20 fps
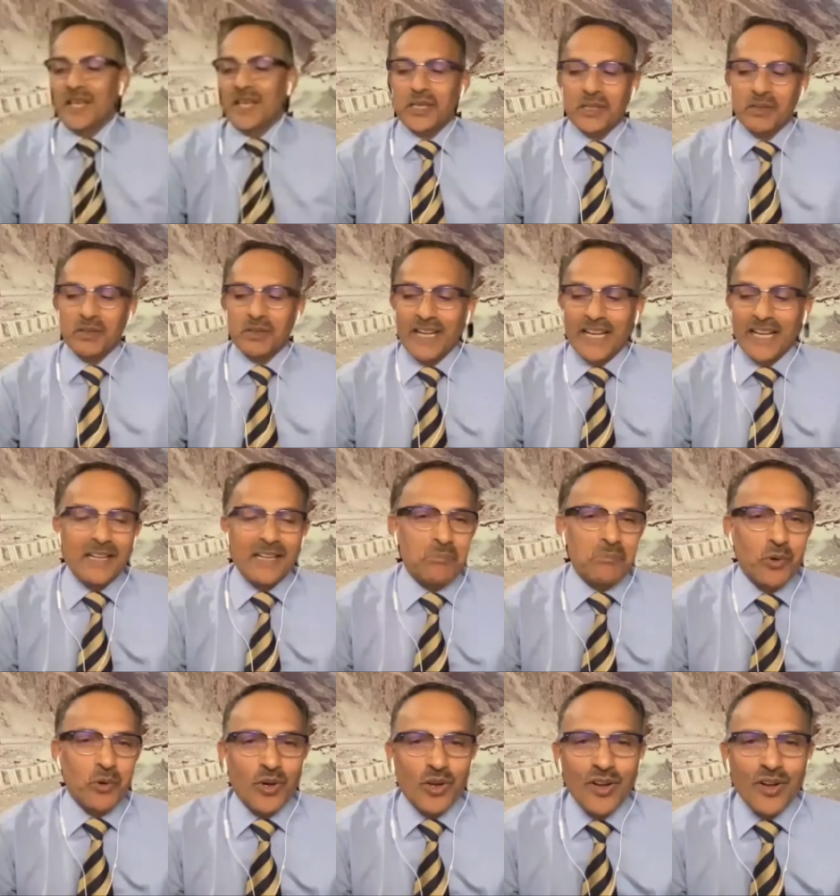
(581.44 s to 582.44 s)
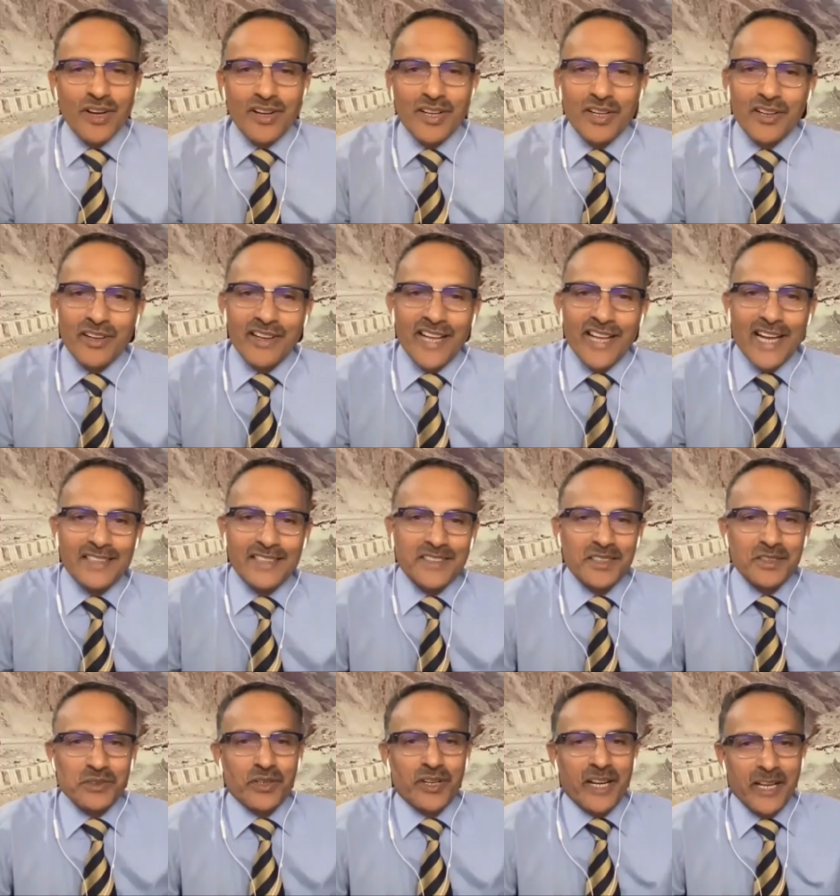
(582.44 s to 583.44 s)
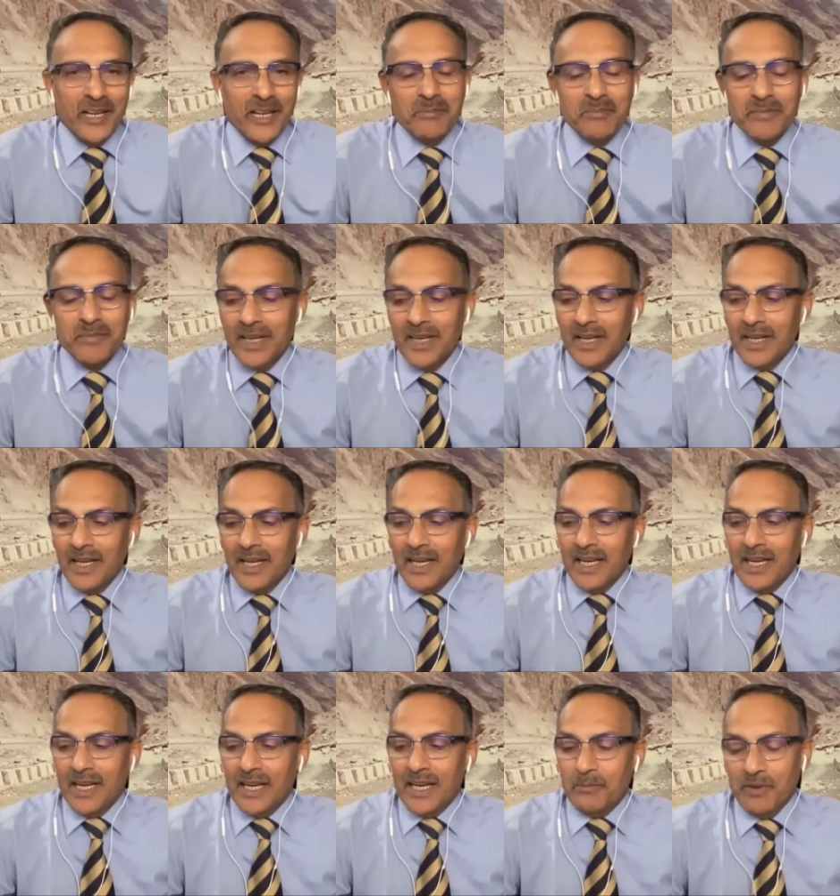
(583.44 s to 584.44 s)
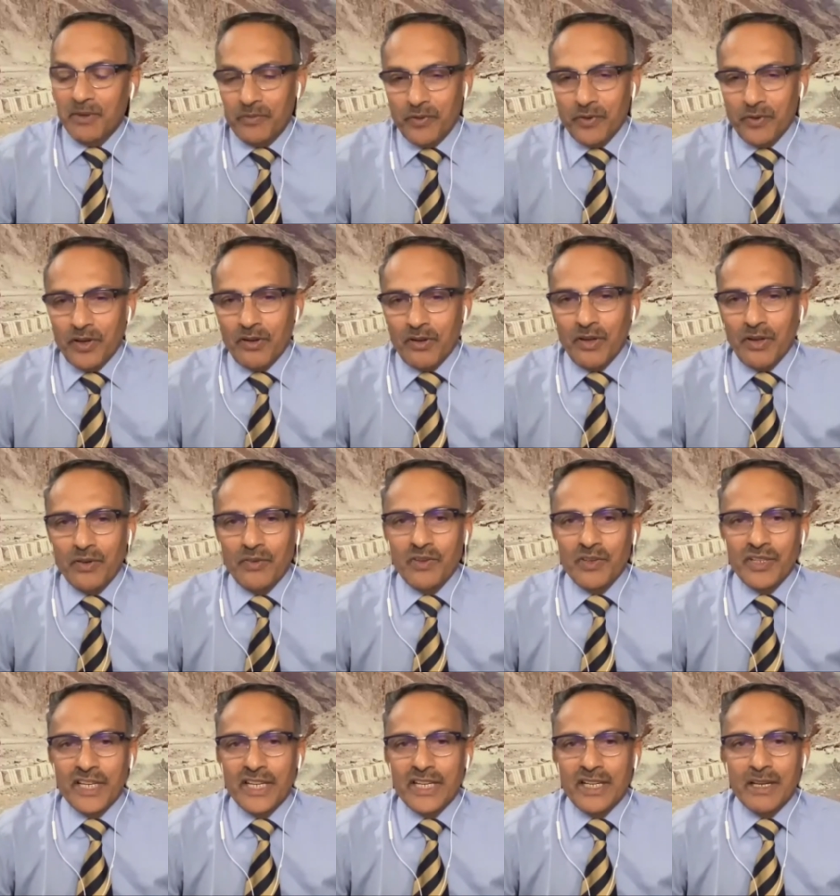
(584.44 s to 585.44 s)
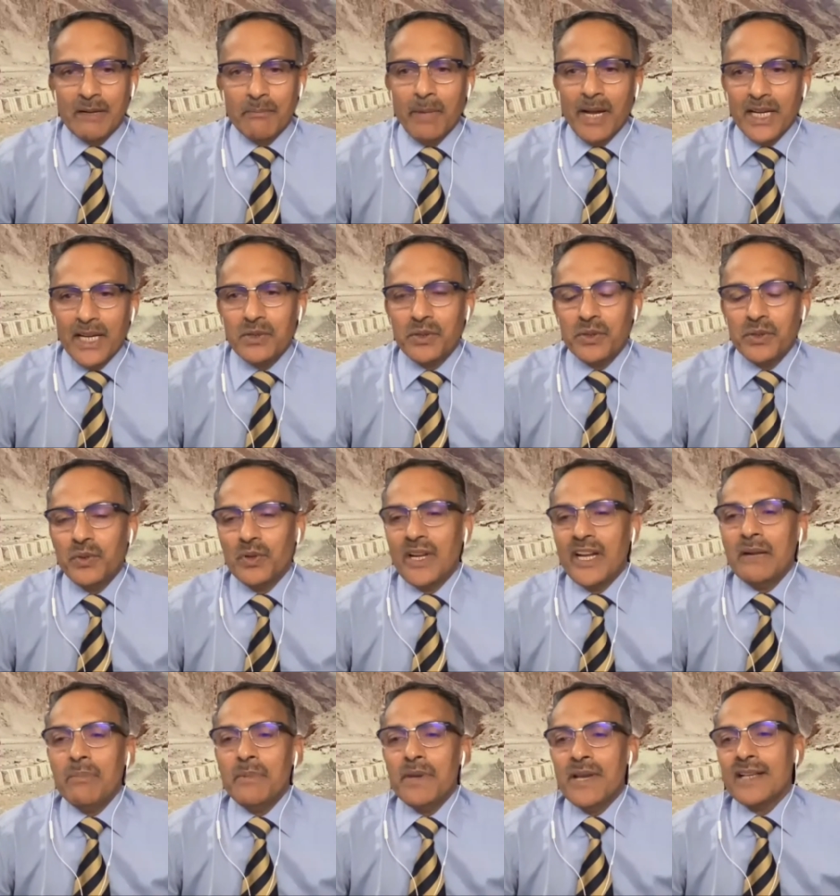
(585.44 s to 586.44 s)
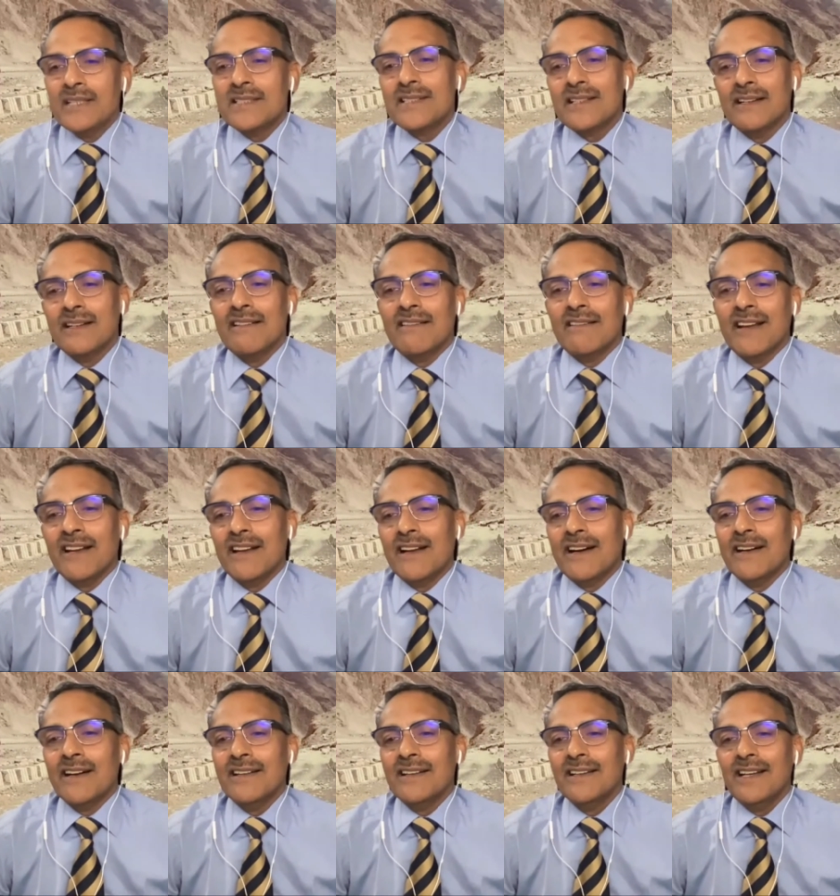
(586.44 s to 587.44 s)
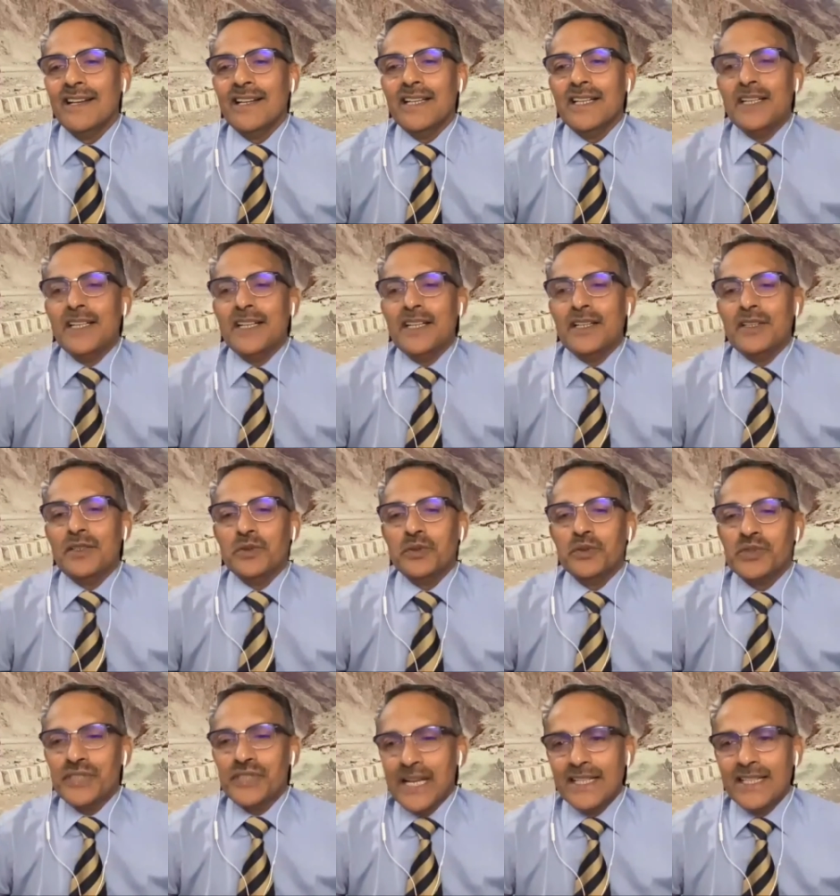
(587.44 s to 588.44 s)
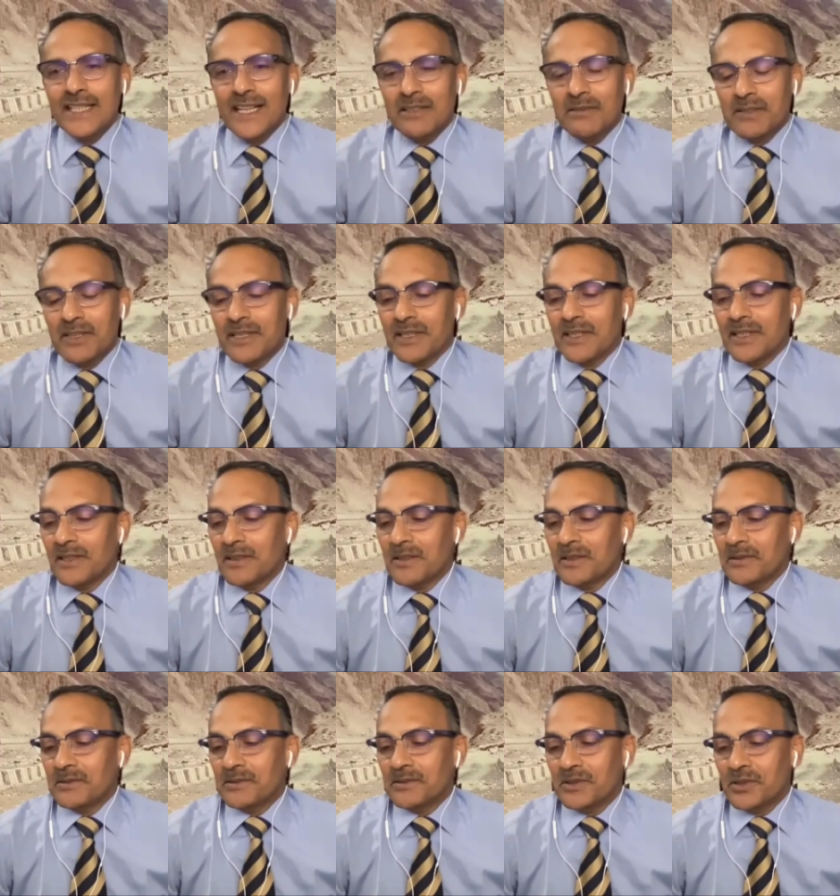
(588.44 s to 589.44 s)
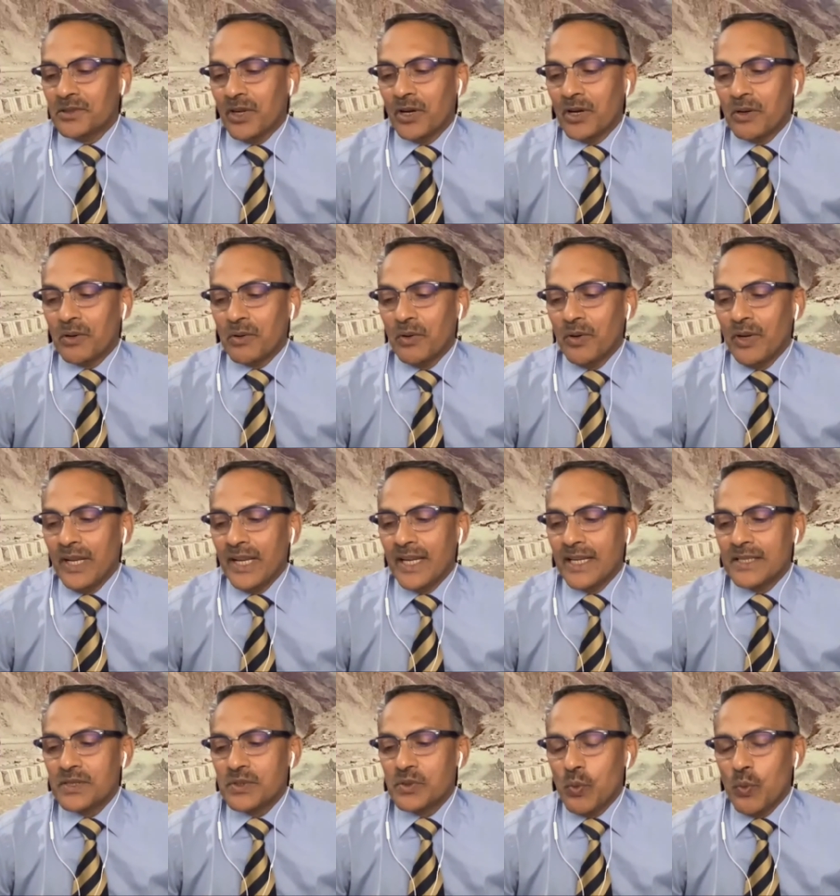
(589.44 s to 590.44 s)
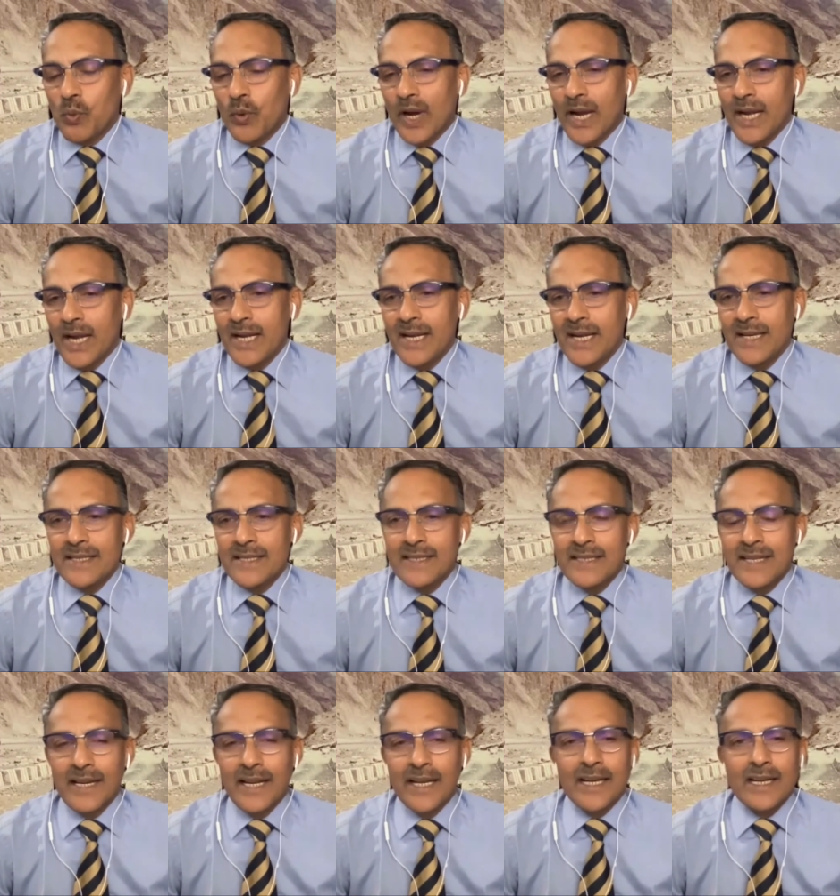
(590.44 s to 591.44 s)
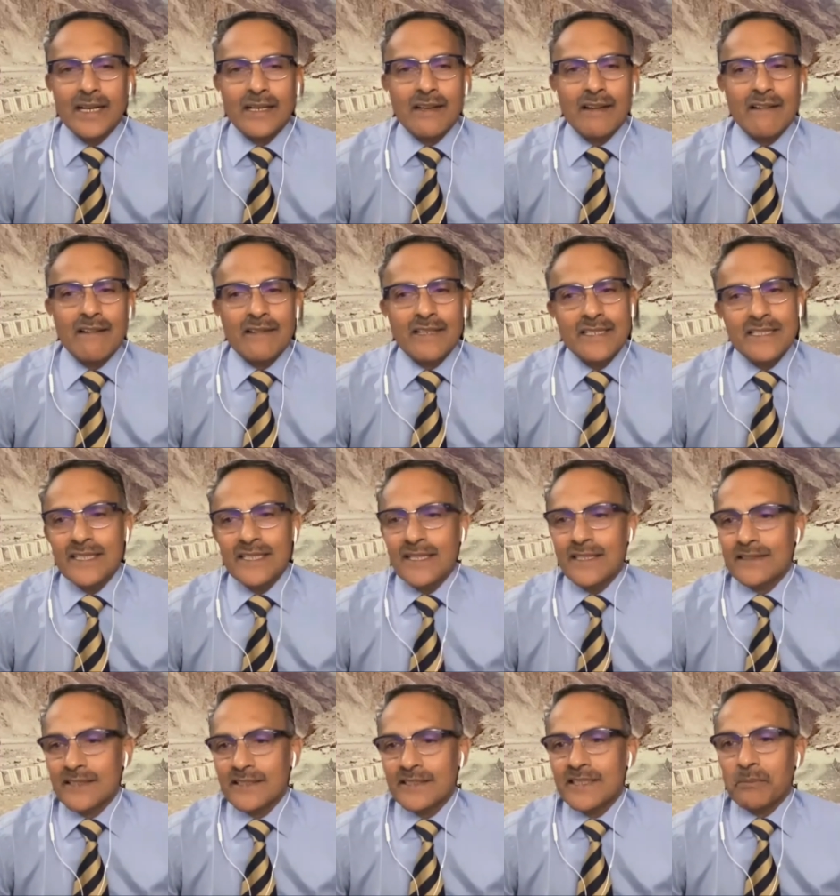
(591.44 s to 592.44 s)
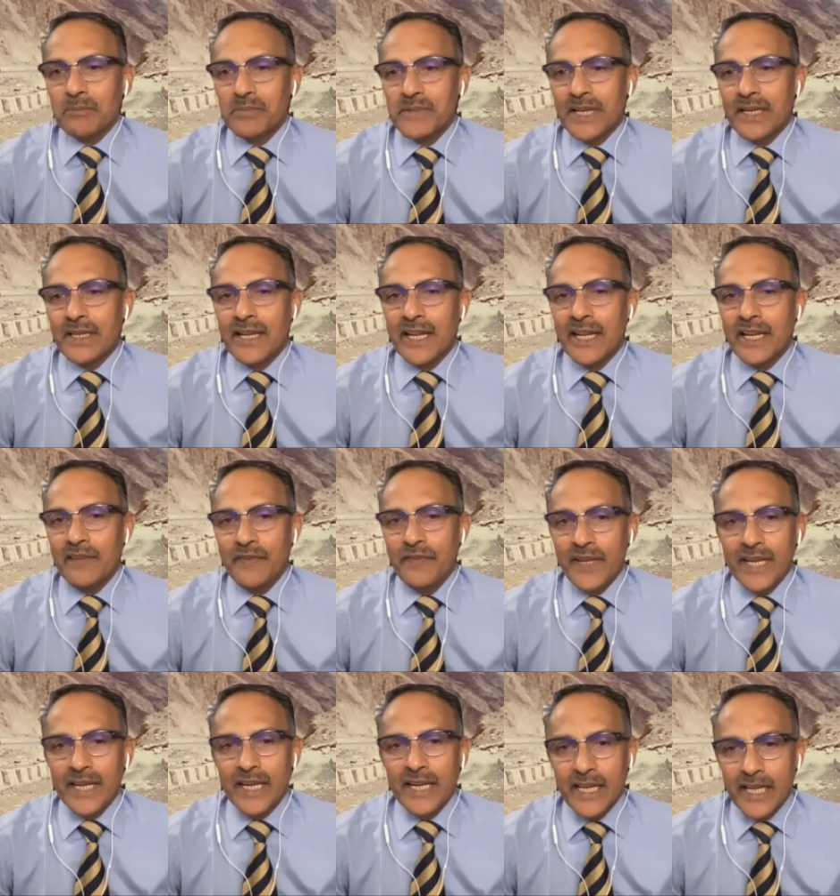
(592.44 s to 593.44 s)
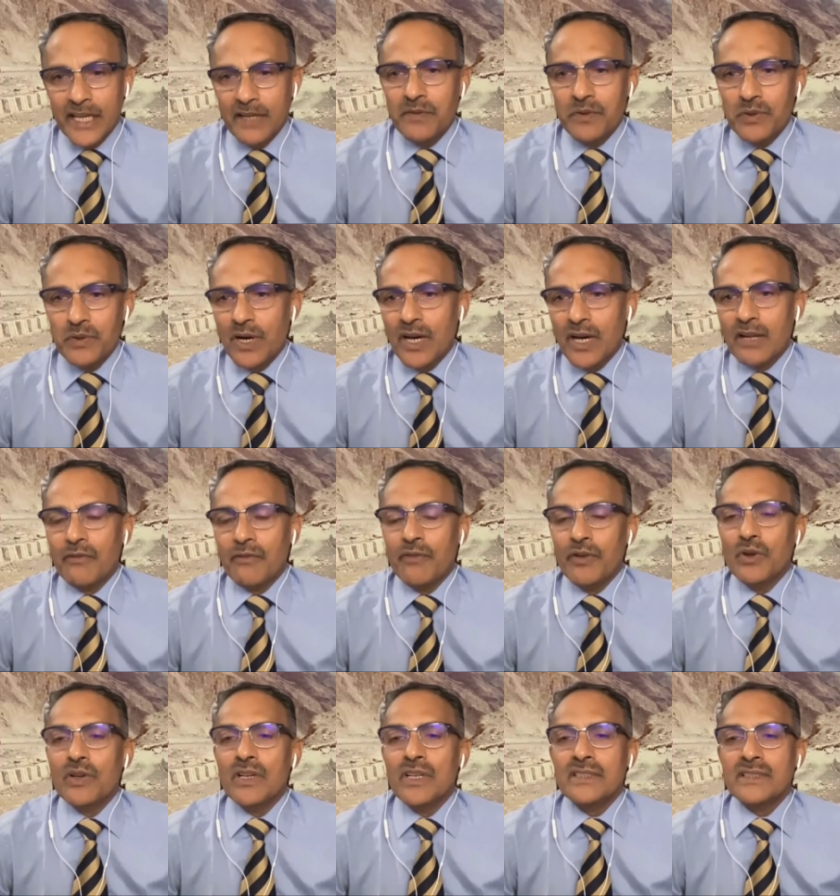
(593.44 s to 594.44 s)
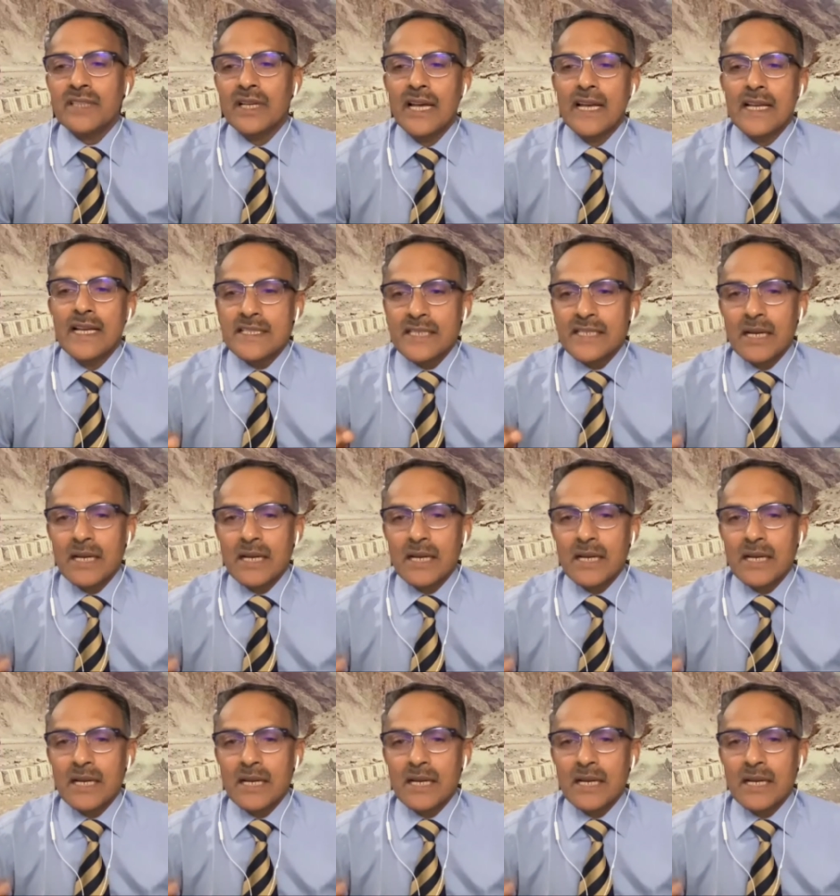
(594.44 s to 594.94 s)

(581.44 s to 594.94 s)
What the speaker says: Thank you. We'll get more on your reactions on him. Before we get back to you, let me ask Colonel Raina to set that talk rolling as to why did he select Colonel Rinchen as a subject, and if he can give to our viewers